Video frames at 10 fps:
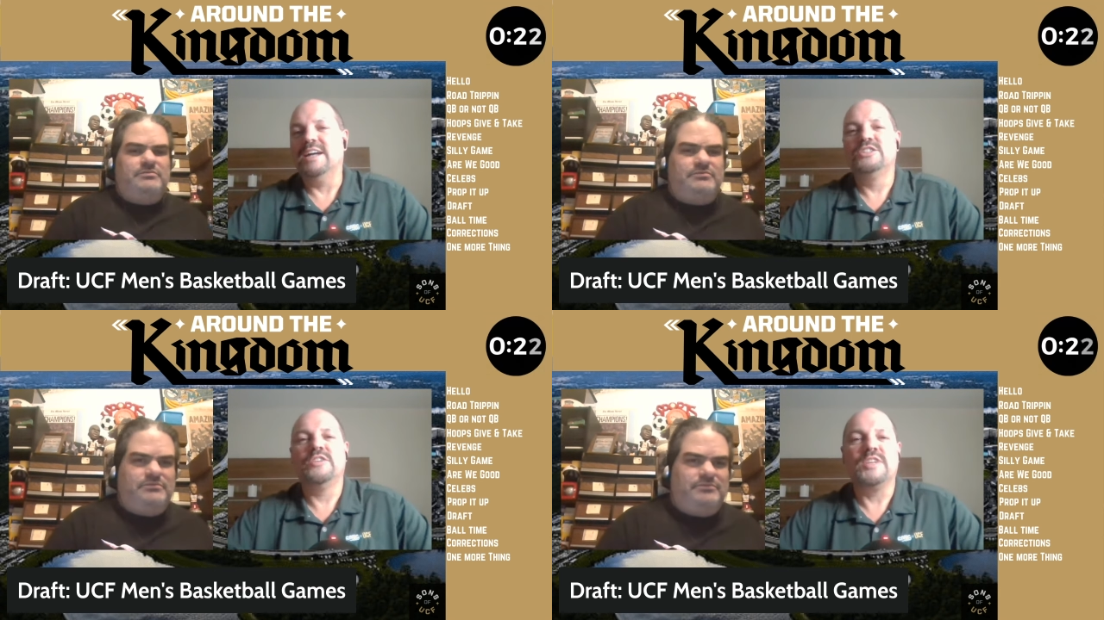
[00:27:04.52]

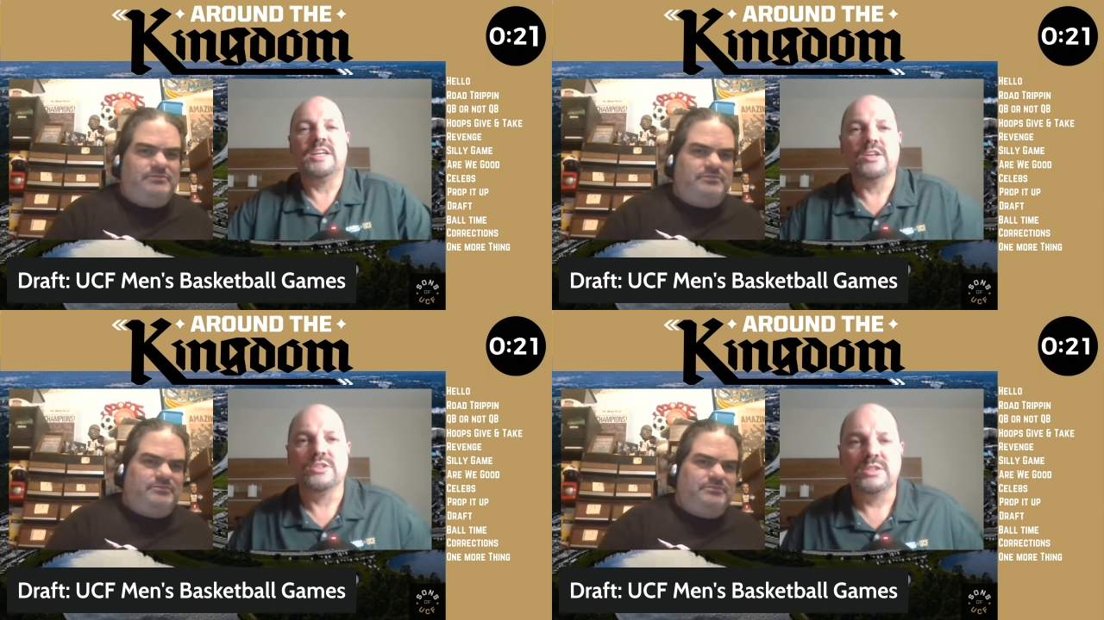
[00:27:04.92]
Speaker 1: Shifting
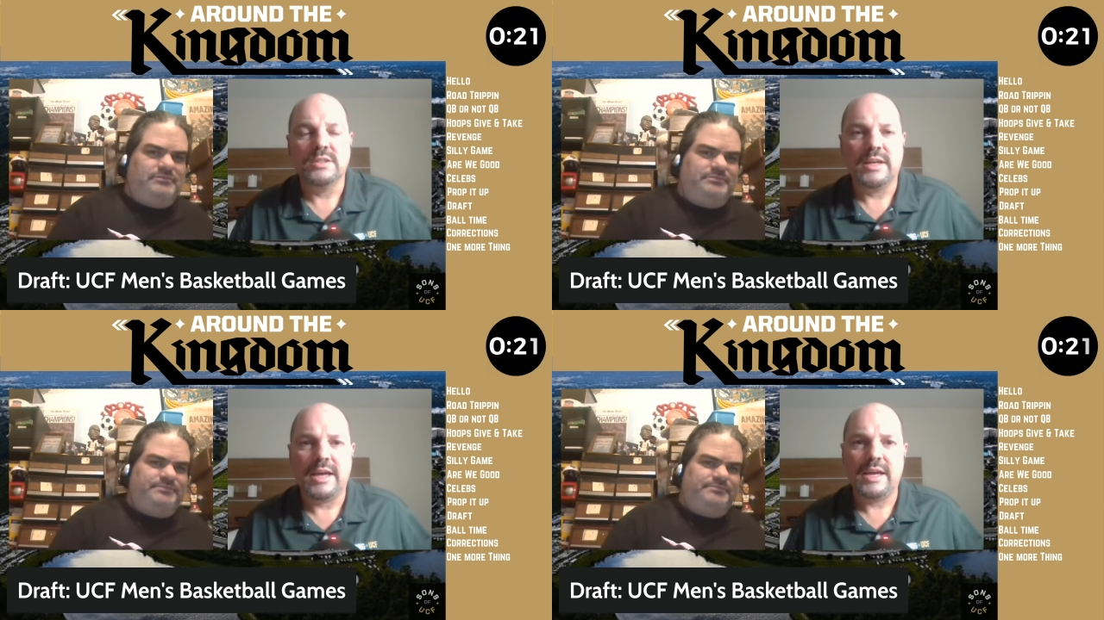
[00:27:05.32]
gears.
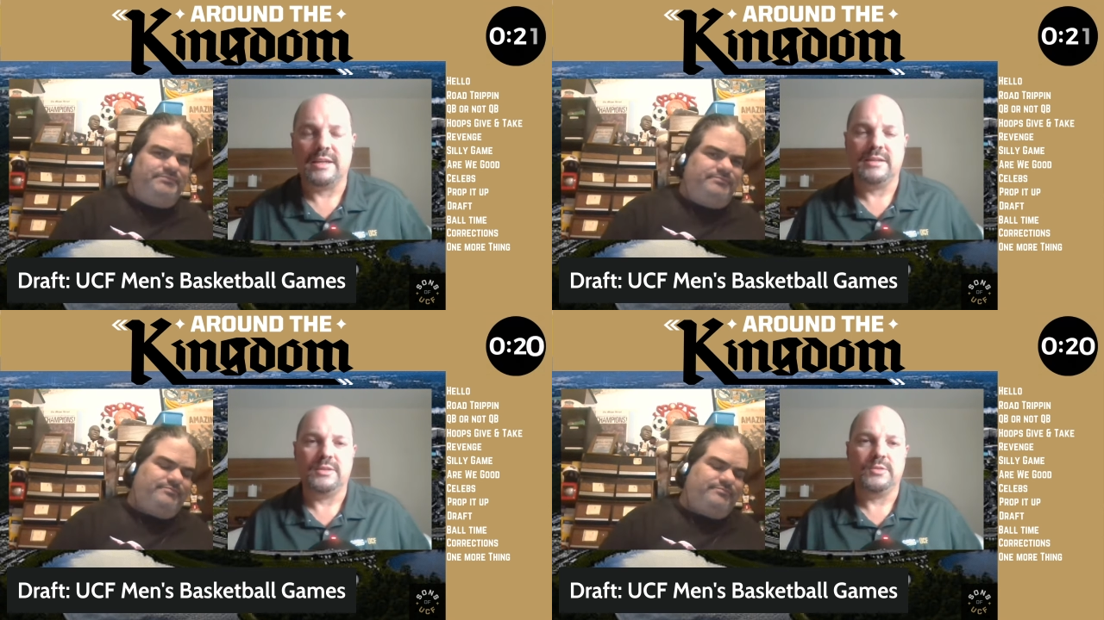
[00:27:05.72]

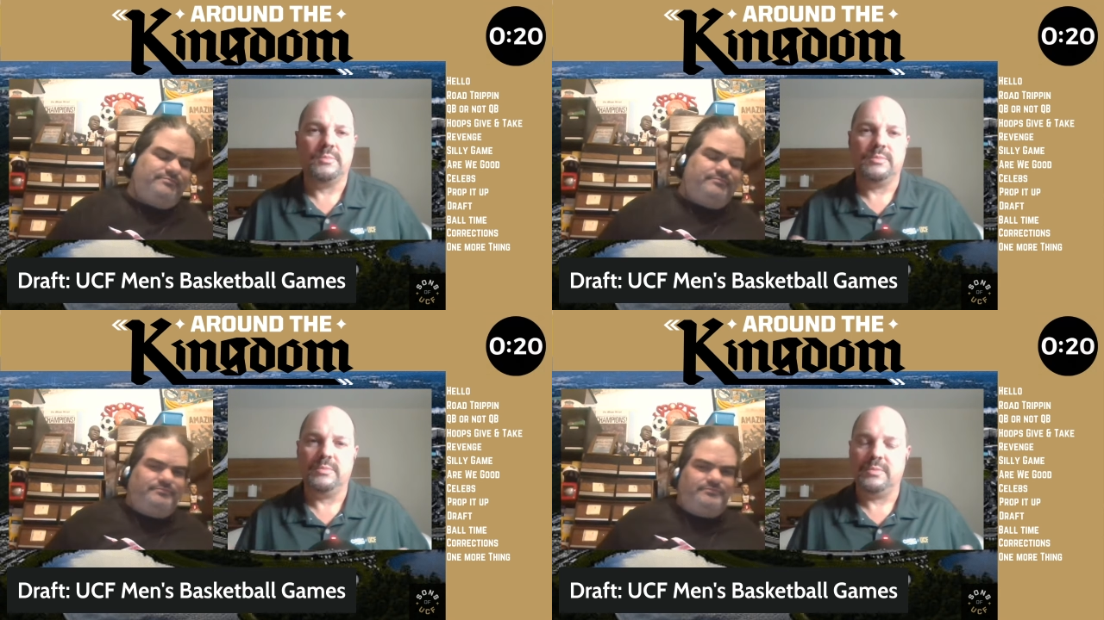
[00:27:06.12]
Hey, you
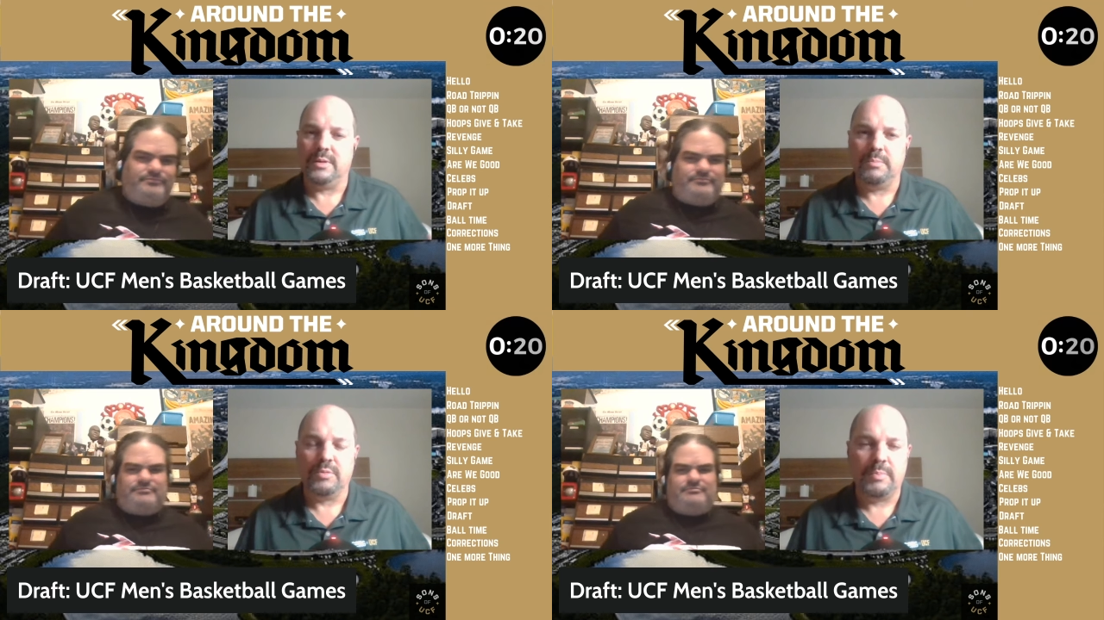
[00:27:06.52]

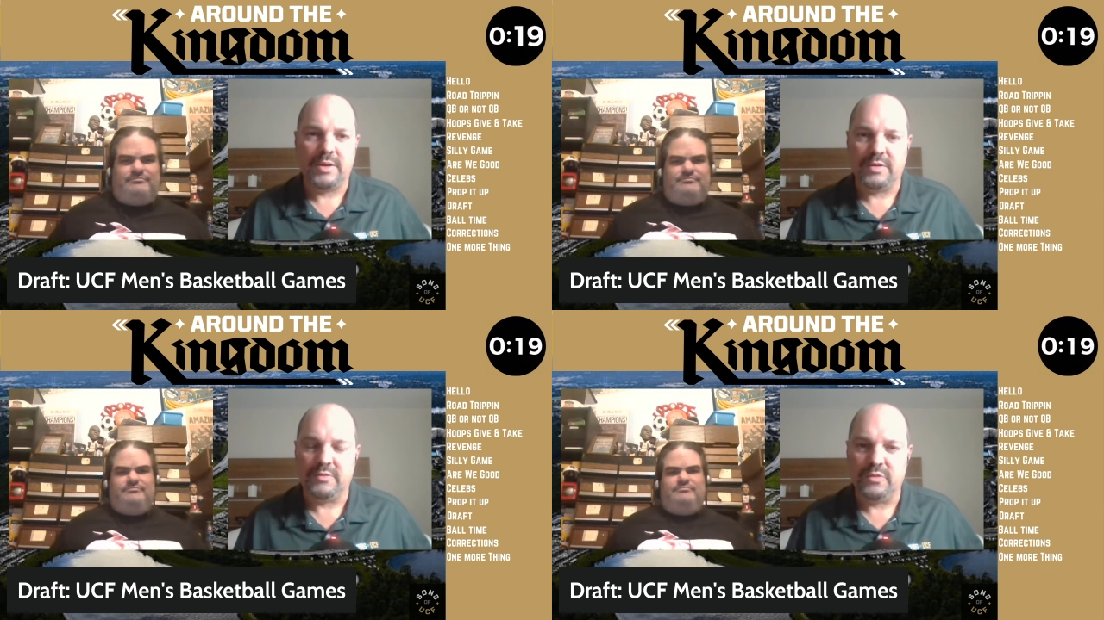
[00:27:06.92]
are
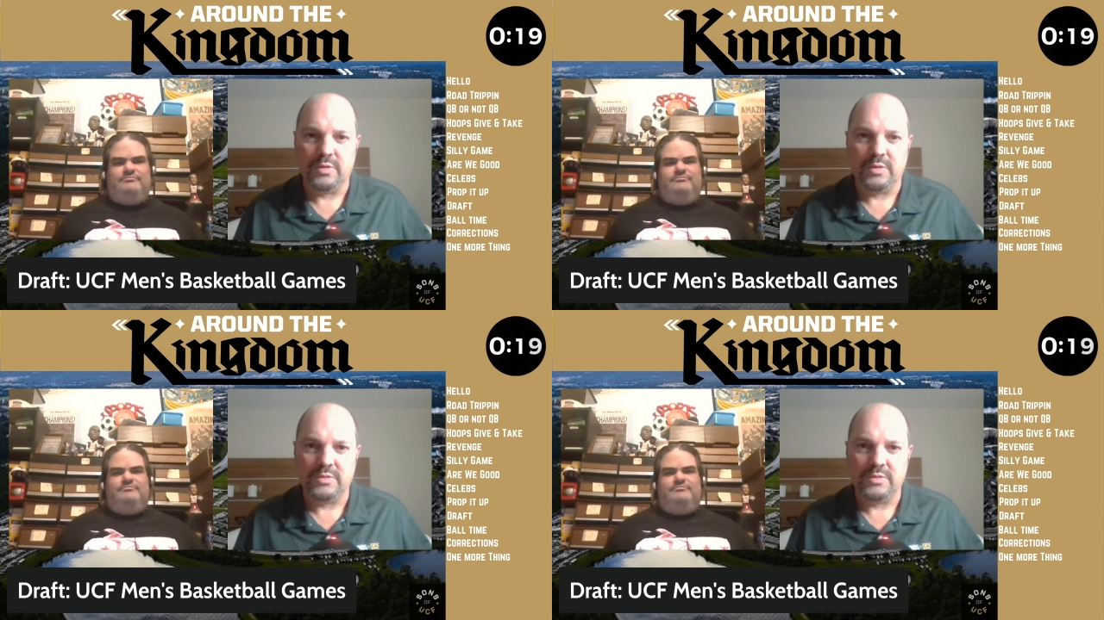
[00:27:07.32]
preparing for